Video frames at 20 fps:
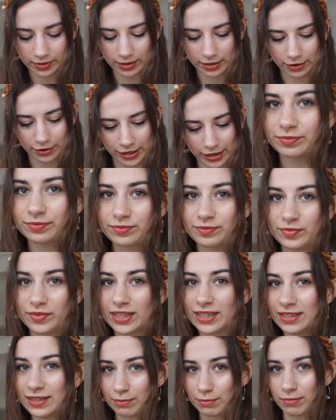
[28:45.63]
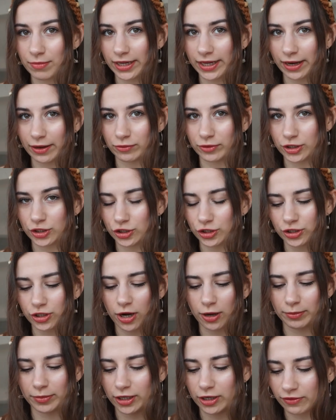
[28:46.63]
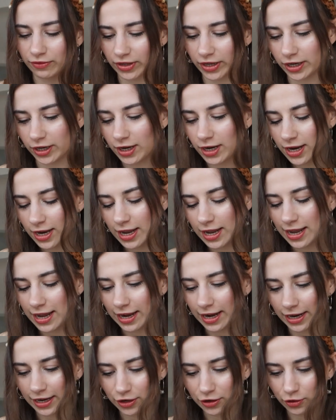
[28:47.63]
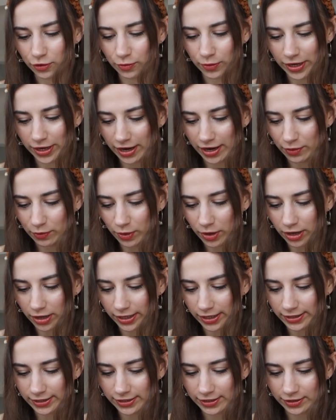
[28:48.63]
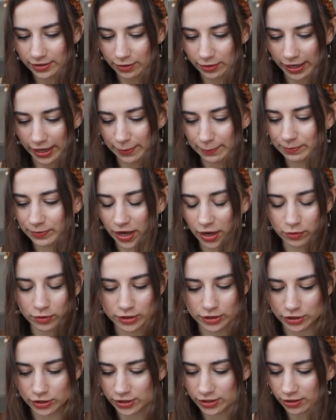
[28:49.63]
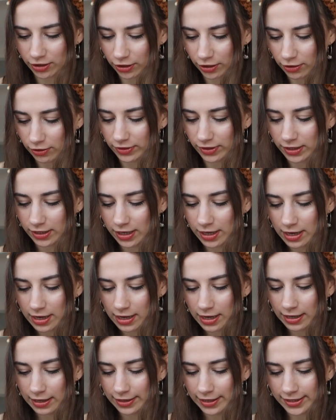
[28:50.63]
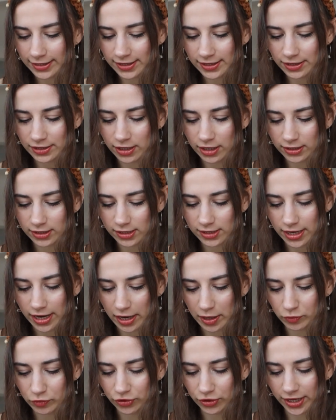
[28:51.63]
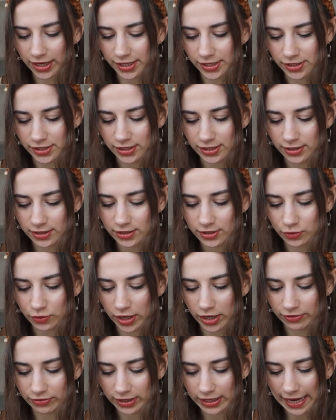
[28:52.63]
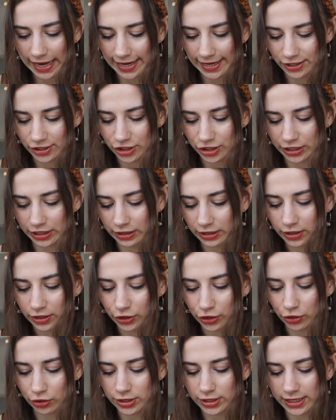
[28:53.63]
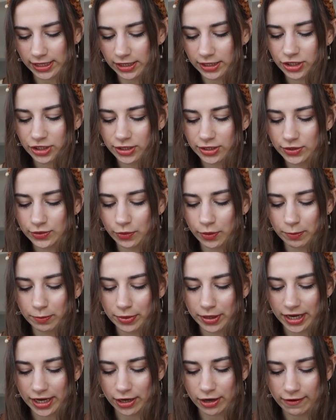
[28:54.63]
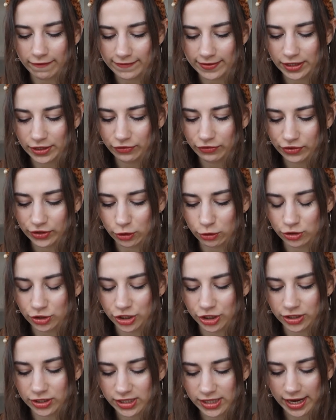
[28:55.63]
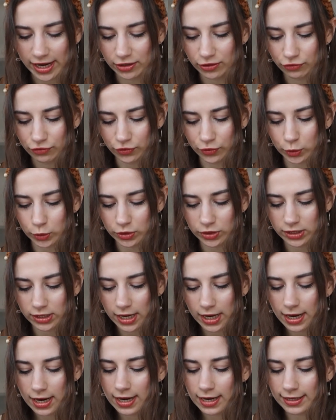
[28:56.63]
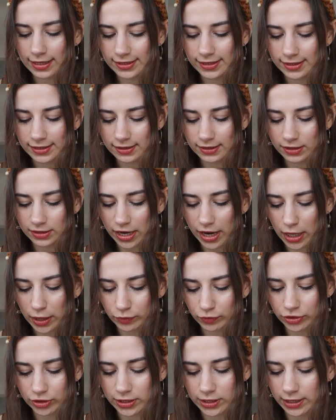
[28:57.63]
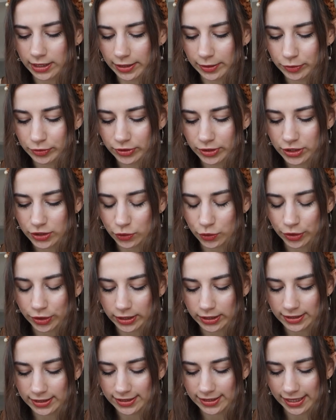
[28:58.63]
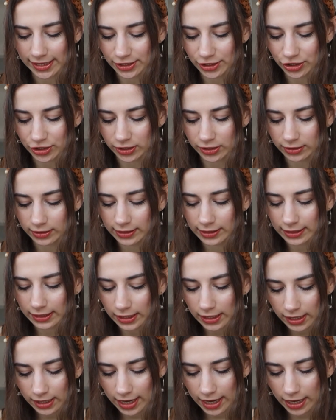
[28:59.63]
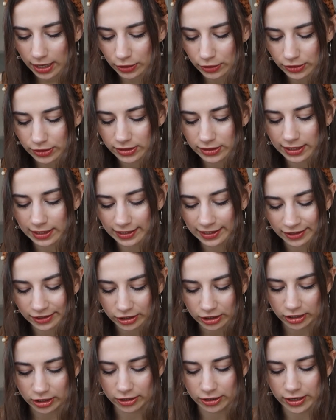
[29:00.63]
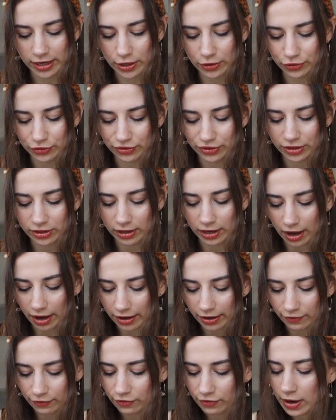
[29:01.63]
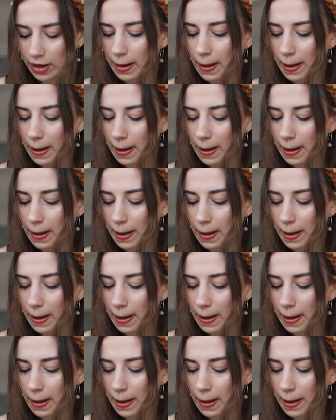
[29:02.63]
Okay. My camera just cut me off there. I don't know where I was. Okay, I will just start over. This is not a time for instant gratification. Your diligence will pay off in the future tenfold. This is the time for deliberate organization. Clean house, clear clutter out of your life.